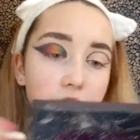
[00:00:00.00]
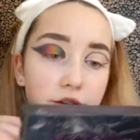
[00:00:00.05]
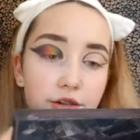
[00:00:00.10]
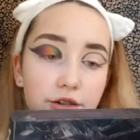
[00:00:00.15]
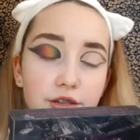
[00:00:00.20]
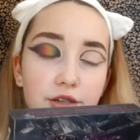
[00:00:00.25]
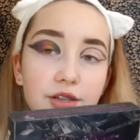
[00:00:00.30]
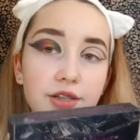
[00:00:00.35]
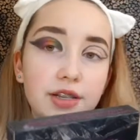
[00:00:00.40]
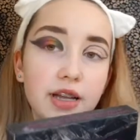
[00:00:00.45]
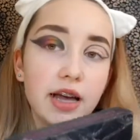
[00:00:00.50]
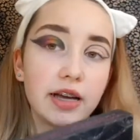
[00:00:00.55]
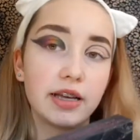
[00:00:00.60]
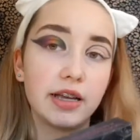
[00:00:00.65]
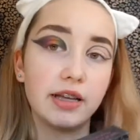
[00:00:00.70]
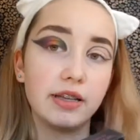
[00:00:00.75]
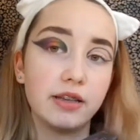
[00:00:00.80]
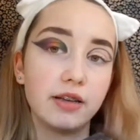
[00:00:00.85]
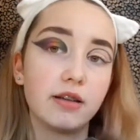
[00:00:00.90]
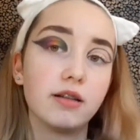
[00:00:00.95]
Just
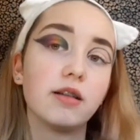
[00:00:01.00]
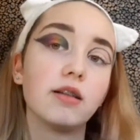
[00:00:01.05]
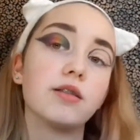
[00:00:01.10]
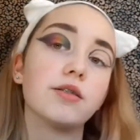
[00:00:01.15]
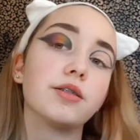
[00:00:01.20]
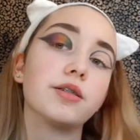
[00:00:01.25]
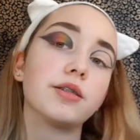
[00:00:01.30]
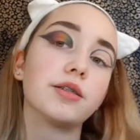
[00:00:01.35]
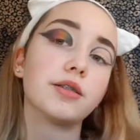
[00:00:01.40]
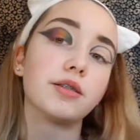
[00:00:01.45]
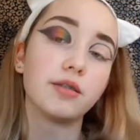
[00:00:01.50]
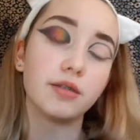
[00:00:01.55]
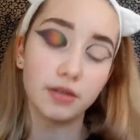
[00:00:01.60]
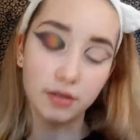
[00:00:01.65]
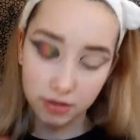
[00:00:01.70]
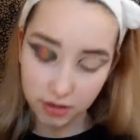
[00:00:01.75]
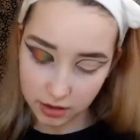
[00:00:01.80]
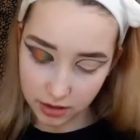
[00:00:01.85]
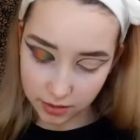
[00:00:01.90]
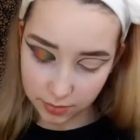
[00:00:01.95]
stacking the colors
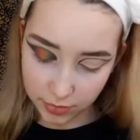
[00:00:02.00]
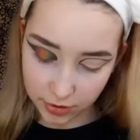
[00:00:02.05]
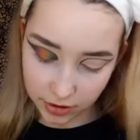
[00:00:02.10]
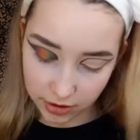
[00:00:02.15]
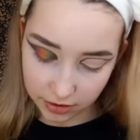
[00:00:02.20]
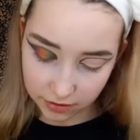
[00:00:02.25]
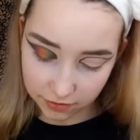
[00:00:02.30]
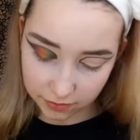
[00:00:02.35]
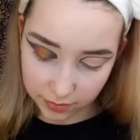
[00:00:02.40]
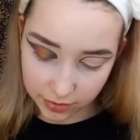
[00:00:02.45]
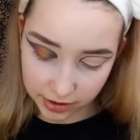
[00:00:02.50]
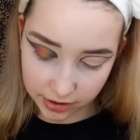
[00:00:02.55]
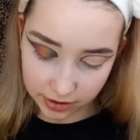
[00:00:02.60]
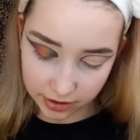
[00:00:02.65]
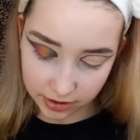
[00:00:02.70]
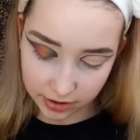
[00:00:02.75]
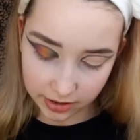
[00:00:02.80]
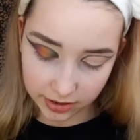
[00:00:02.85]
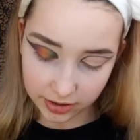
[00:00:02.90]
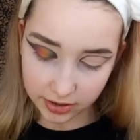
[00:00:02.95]
above
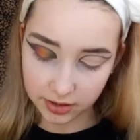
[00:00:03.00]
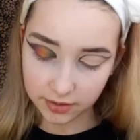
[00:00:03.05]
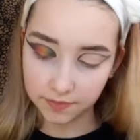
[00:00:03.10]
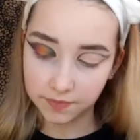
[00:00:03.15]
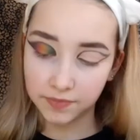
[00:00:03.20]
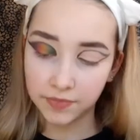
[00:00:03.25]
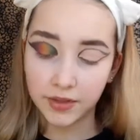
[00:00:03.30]
because